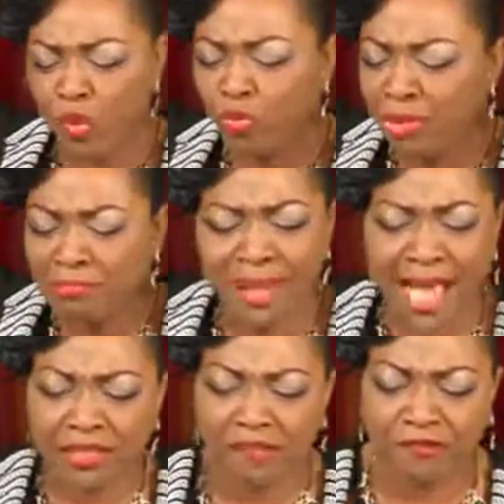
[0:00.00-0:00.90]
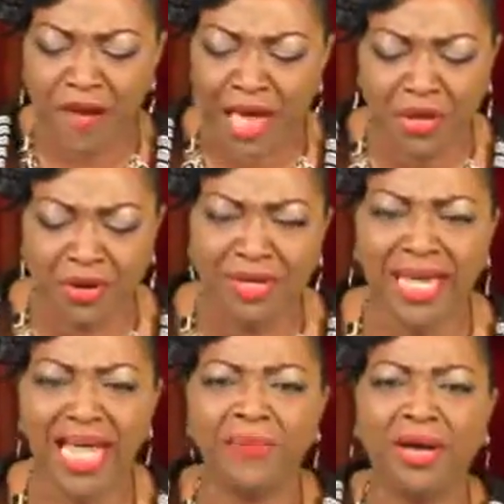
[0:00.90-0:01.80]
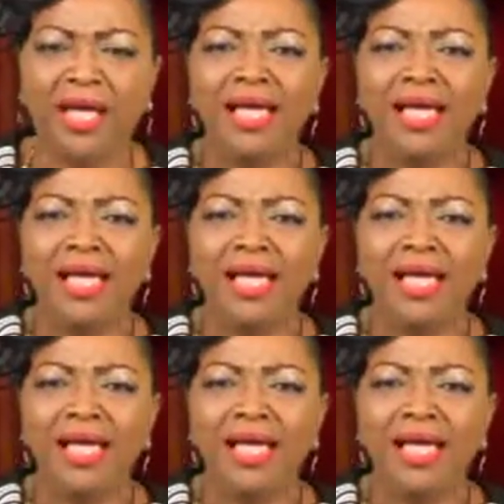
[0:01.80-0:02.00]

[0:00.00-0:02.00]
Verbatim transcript: We magnify your name,